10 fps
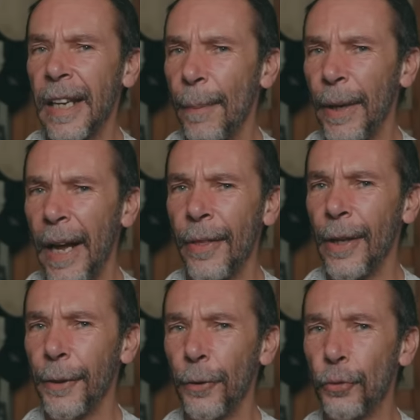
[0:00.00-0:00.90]
a couple of other
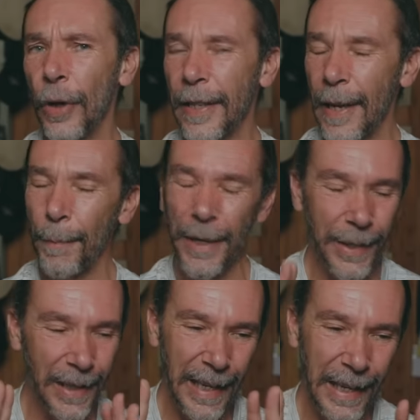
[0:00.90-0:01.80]
little tricks up my
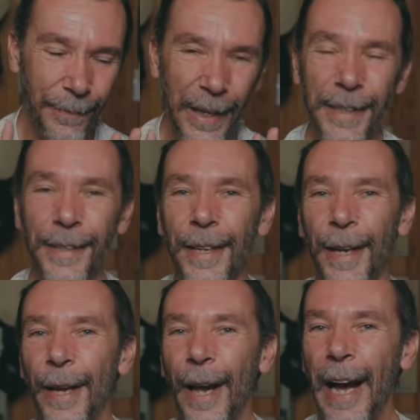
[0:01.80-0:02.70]
sleeve that
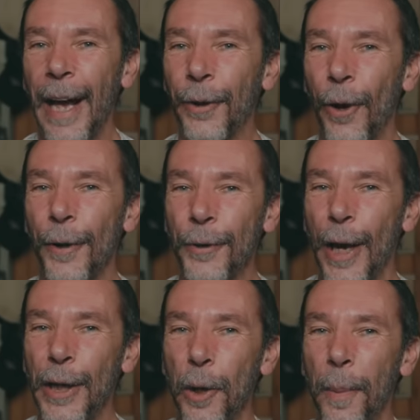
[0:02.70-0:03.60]
I can't
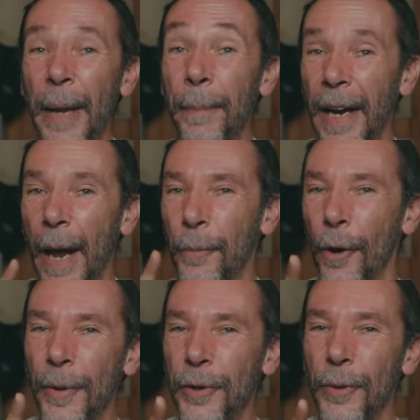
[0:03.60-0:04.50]
tell you about, but I
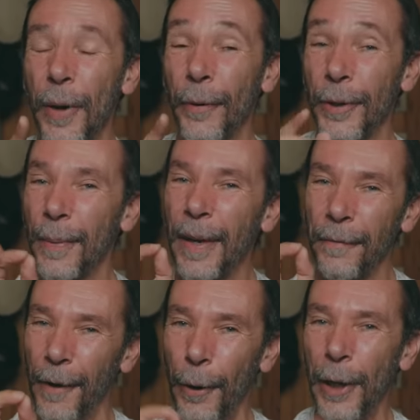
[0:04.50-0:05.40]
promise you I've got something
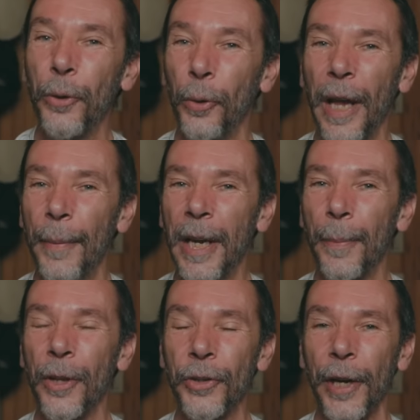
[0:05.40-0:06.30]
very cool coming
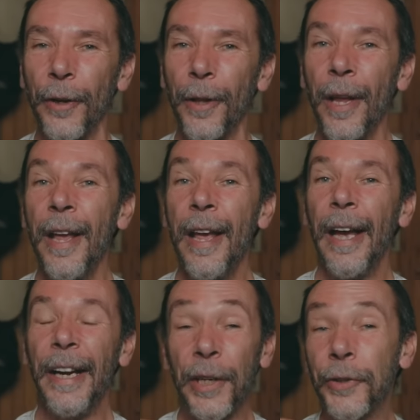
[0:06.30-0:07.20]
up on the channel,
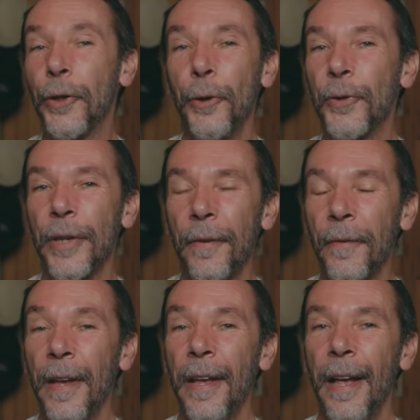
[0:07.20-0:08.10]
an exclusive.
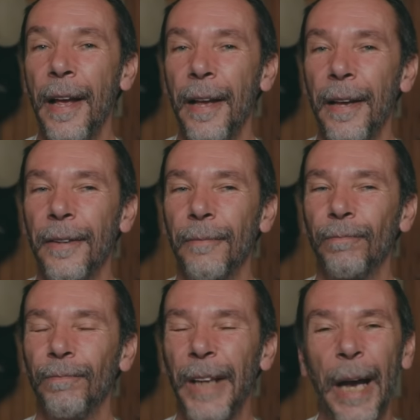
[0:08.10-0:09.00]

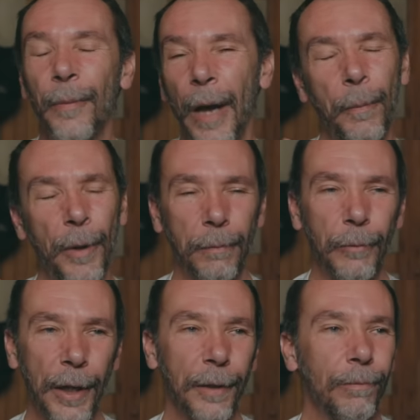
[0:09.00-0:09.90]
Yeah, I'm
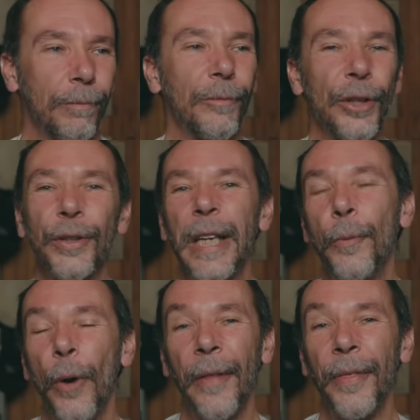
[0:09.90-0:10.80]
gonna just
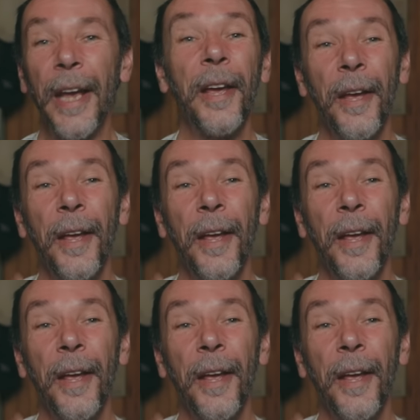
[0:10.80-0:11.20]
keep quiet there.